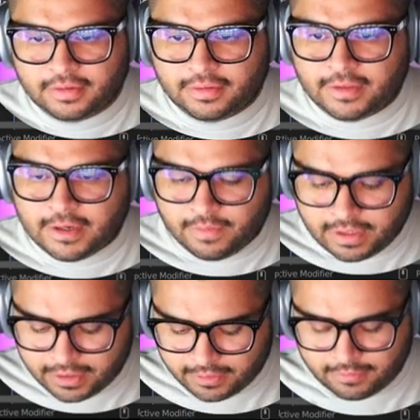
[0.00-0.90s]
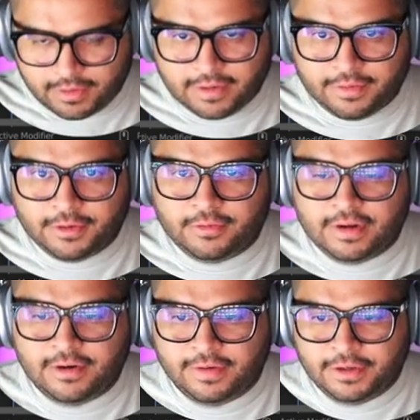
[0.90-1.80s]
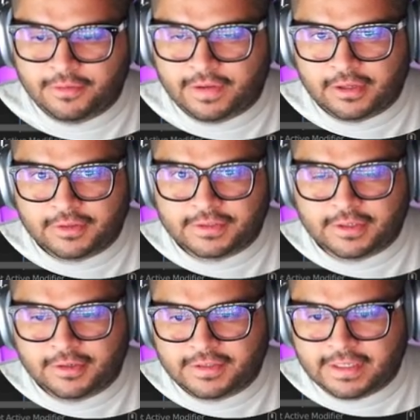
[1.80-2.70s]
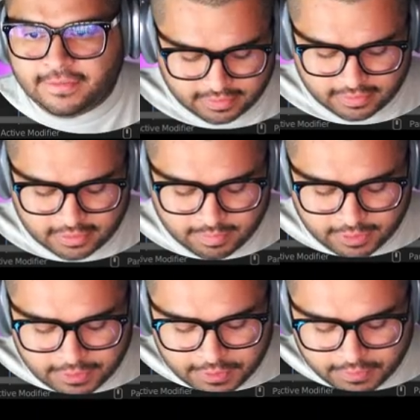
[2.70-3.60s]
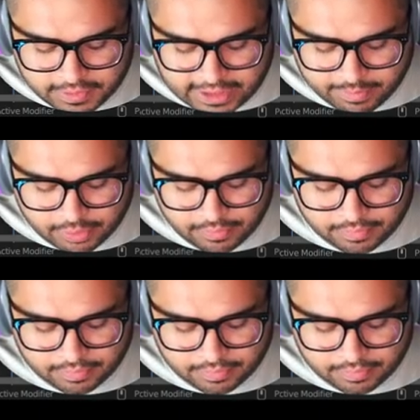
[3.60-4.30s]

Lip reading: That way, whenever you're rendering, your files are safe. I'm gonna do typo.